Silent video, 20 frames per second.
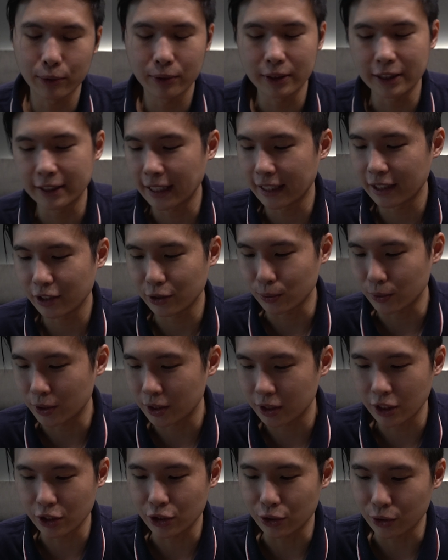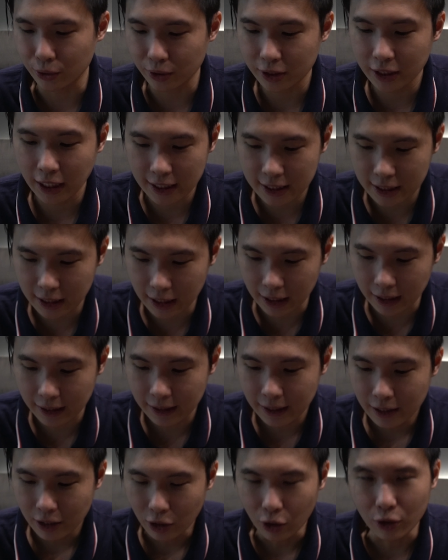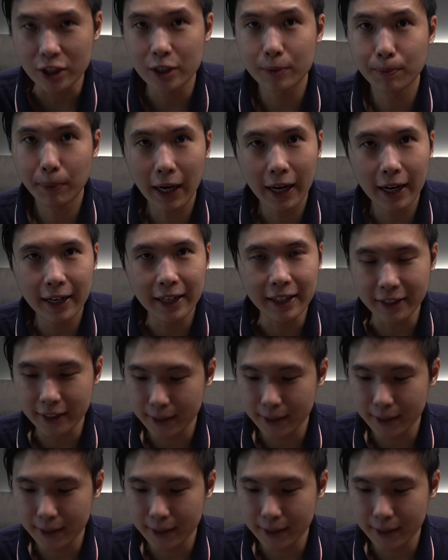decided to search Tesla or SPY in